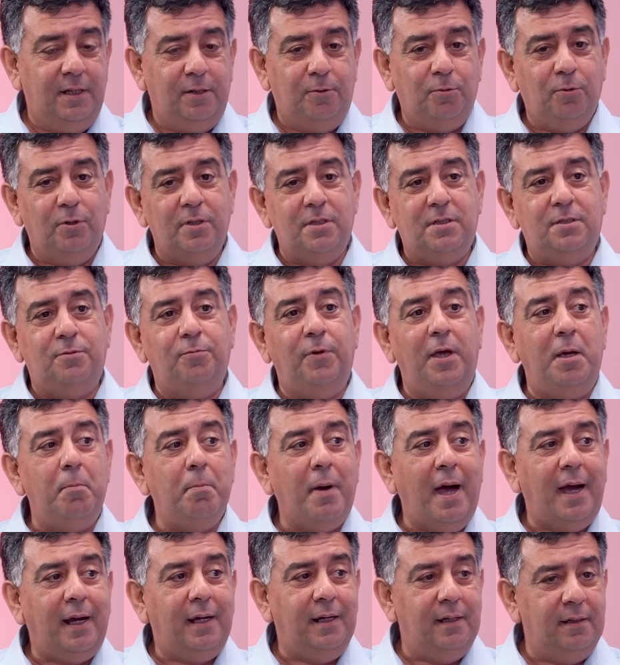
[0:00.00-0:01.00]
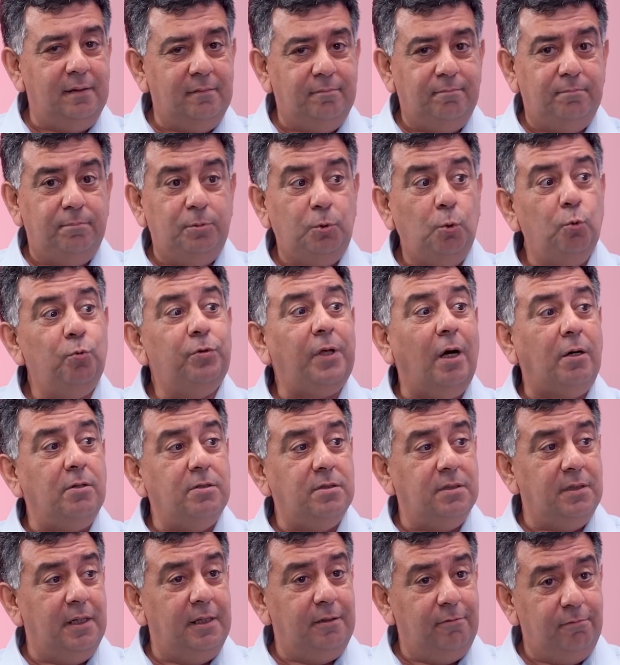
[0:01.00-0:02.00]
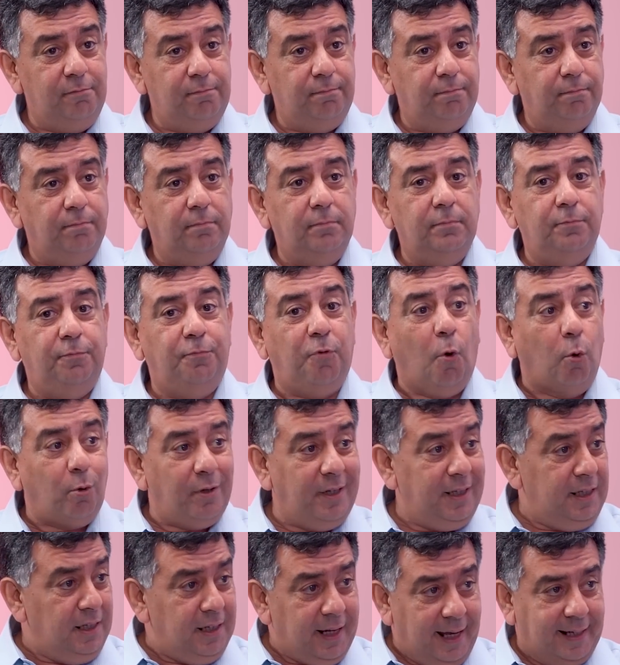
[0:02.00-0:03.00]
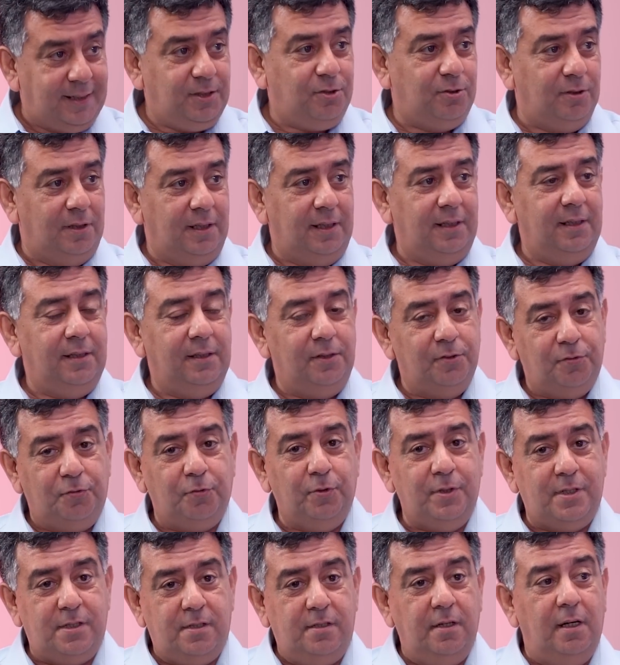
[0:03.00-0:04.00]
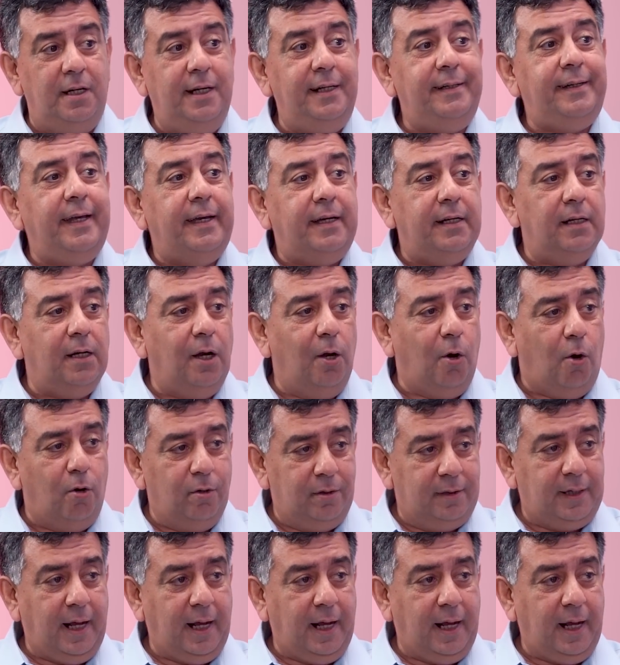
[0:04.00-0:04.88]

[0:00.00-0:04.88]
It was way back in 2014, actually. So it's really taken a long